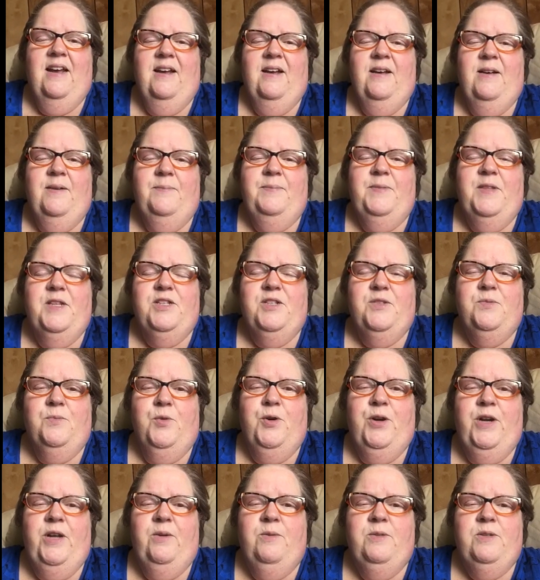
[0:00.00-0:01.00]
Um, this
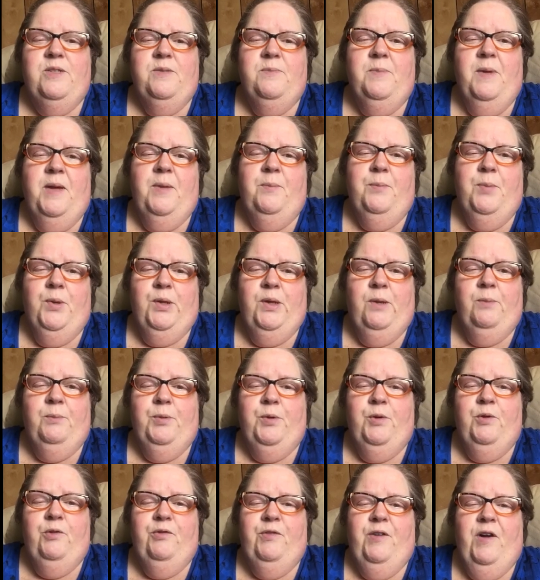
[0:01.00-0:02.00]
morning was my
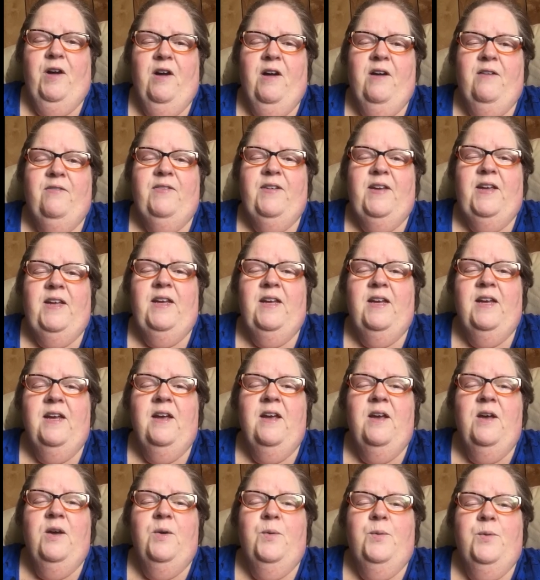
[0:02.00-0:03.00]
Bulletproof coffee,
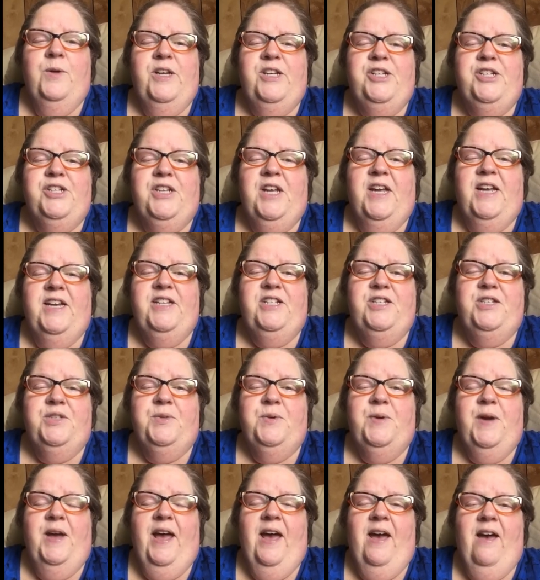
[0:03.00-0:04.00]
which I
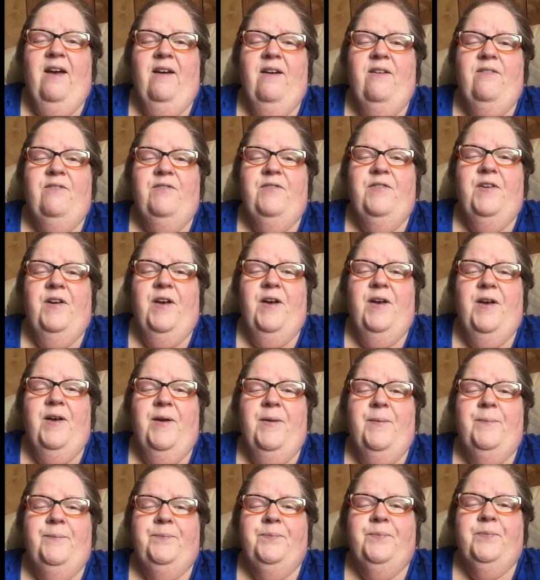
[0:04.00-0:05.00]
do have
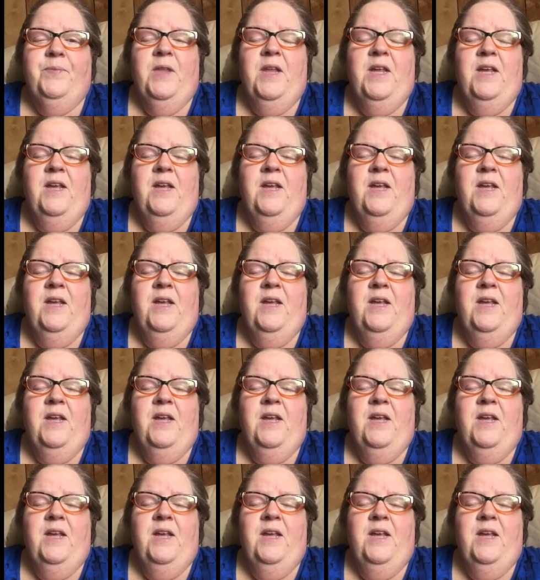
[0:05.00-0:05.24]
um,